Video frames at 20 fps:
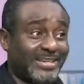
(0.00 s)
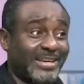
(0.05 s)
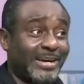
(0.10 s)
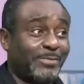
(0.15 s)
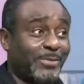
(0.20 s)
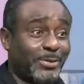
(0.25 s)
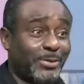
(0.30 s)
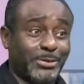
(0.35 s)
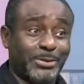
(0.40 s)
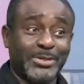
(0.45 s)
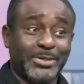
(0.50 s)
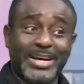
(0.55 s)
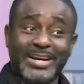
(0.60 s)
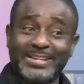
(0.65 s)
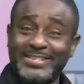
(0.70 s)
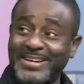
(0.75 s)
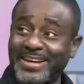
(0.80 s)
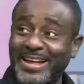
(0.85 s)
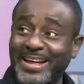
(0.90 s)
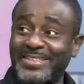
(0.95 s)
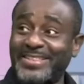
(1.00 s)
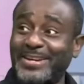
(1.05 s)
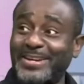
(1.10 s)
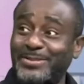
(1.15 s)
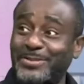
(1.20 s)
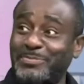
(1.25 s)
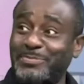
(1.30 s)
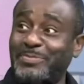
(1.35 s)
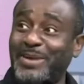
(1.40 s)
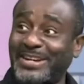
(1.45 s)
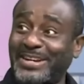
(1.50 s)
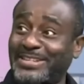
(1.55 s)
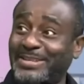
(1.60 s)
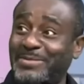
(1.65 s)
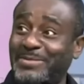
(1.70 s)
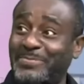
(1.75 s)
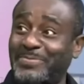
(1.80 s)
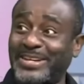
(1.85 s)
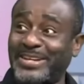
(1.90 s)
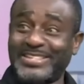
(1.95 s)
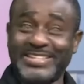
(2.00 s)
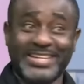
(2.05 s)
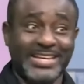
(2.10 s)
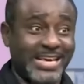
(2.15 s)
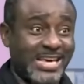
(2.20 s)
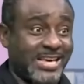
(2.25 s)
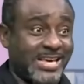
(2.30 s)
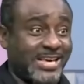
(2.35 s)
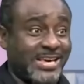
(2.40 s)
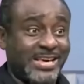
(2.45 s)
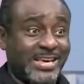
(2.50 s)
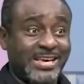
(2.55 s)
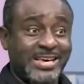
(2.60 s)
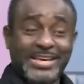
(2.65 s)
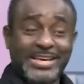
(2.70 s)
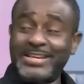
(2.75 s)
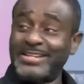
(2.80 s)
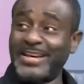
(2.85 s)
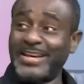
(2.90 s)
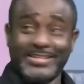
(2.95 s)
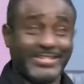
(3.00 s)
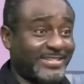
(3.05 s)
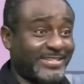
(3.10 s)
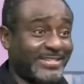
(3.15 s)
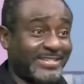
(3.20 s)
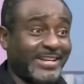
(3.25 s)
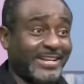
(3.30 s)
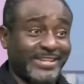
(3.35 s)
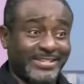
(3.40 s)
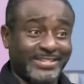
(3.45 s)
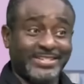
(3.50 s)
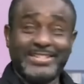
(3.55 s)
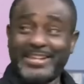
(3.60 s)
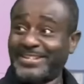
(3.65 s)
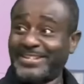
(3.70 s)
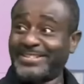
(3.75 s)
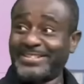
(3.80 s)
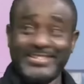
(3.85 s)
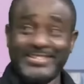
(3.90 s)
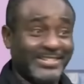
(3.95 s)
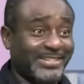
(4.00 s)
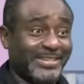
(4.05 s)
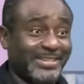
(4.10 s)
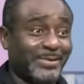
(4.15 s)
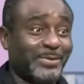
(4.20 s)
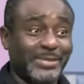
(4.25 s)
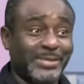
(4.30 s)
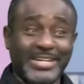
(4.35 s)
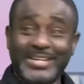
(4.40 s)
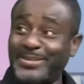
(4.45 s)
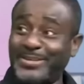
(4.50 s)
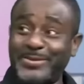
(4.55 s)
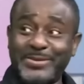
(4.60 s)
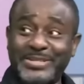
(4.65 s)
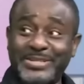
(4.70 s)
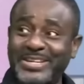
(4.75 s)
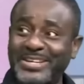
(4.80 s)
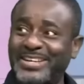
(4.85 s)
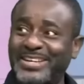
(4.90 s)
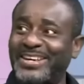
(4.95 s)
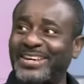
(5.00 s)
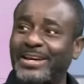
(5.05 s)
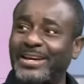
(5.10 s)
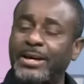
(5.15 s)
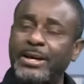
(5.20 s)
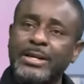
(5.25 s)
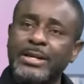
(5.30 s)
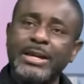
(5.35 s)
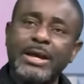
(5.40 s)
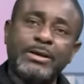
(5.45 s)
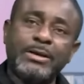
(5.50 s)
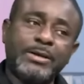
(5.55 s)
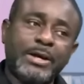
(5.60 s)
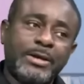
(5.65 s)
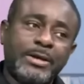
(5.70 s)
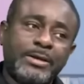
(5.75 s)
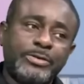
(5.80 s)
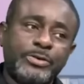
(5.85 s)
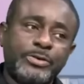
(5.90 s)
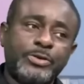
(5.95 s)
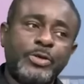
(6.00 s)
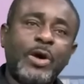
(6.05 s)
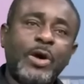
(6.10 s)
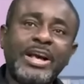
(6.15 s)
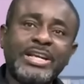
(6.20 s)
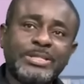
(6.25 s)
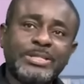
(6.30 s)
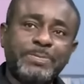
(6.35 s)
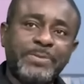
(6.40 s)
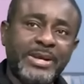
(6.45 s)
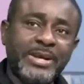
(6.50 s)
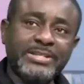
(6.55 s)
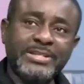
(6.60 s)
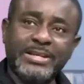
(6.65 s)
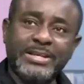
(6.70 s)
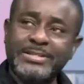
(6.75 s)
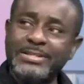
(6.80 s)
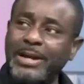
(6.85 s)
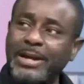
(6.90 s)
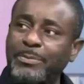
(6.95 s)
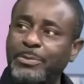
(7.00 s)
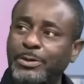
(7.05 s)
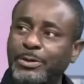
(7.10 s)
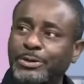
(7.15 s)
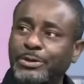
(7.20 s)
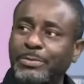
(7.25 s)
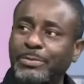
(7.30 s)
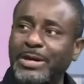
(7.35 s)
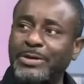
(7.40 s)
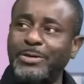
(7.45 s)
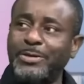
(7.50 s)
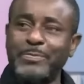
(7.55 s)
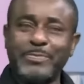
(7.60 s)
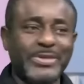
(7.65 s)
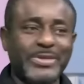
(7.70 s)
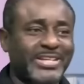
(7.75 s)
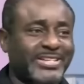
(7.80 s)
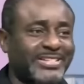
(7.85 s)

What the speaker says: actually sent it to me. And, have you seen this? And I was like, no, I've not seen it. And I was like, what is going on? And I just watched the video, and I was like, God,